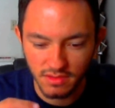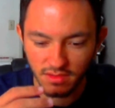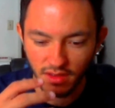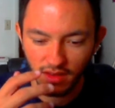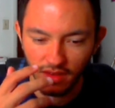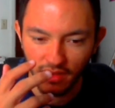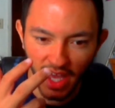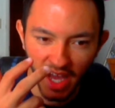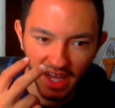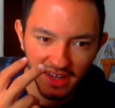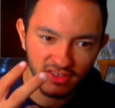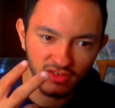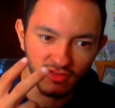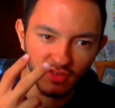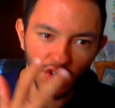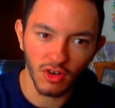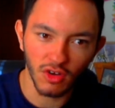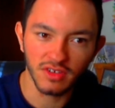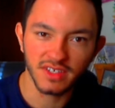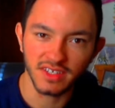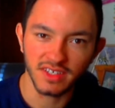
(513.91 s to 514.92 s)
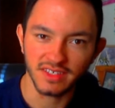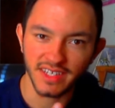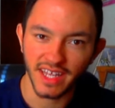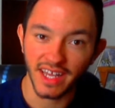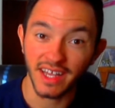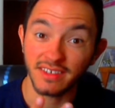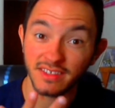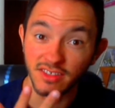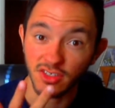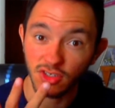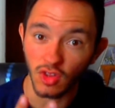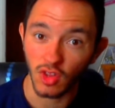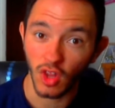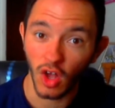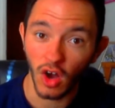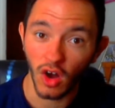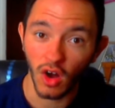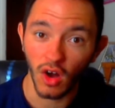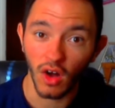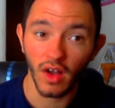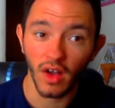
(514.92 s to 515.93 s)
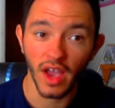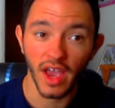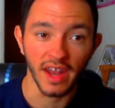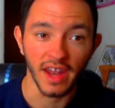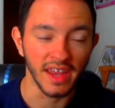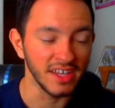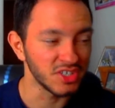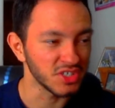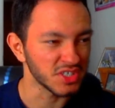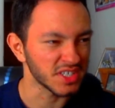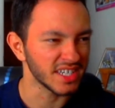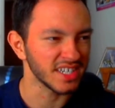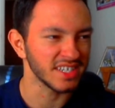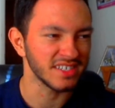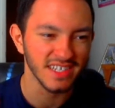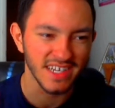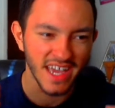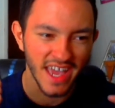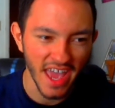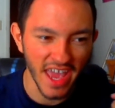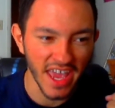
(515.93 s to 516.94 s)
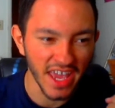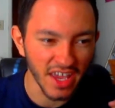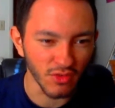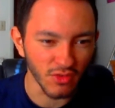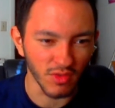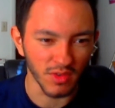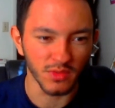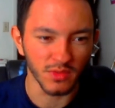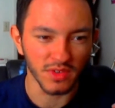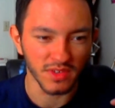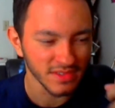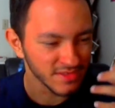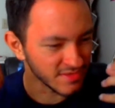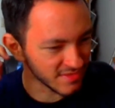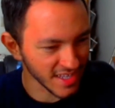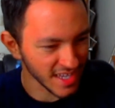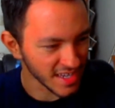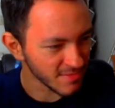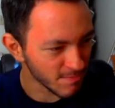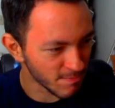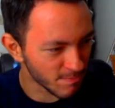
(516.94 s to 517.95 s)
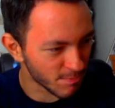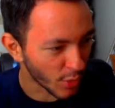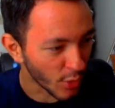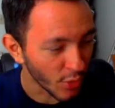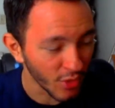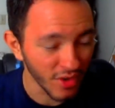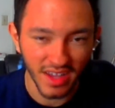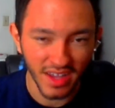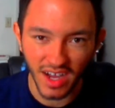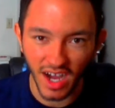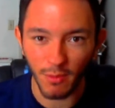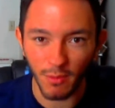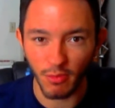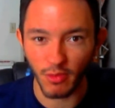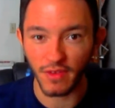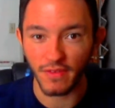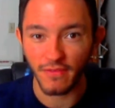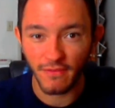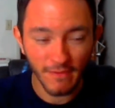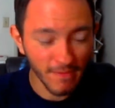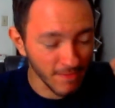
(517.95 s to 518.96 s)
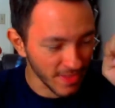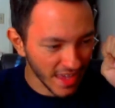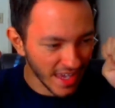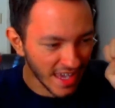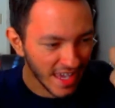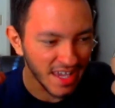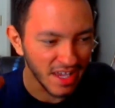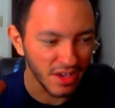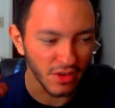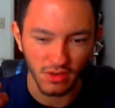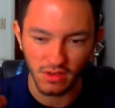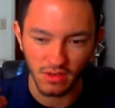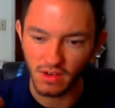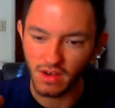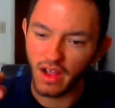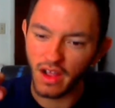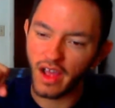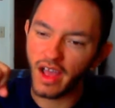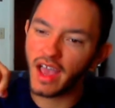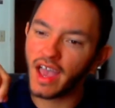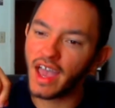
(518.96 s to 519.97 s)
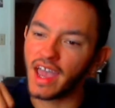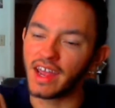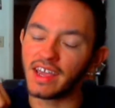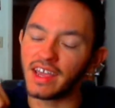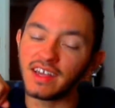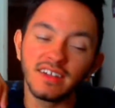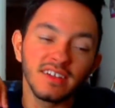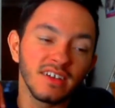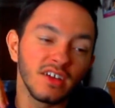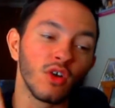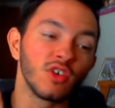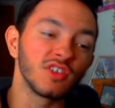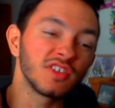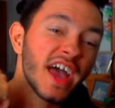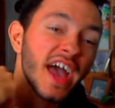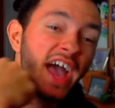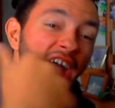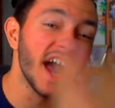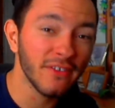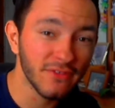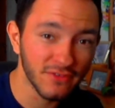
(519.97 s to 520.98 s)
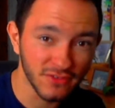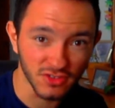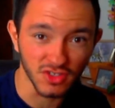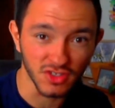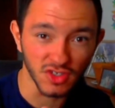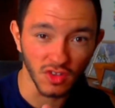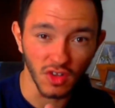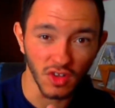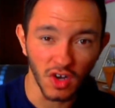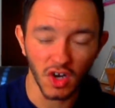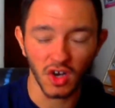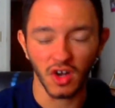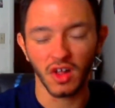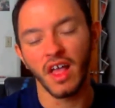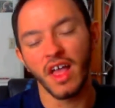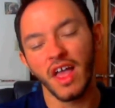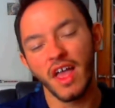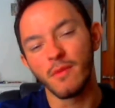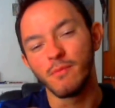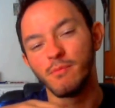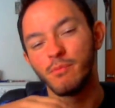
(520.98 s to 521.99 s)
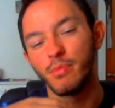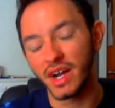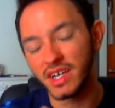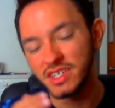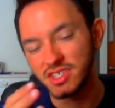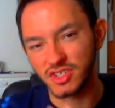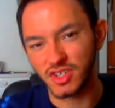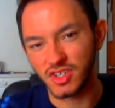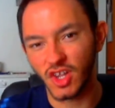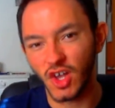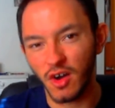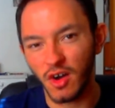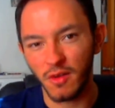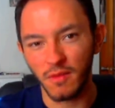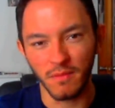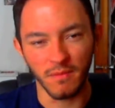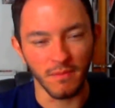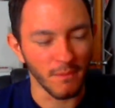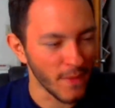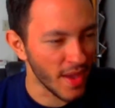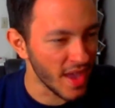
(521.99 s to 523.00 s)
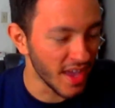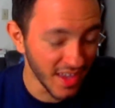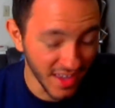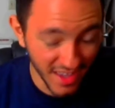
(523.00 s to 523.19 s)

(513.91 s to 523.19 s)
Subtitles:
Natsu notices that it's Jalal, and he just gets angry, with, like, burning up with anger. And he goes after Jalal, but Jalal, man,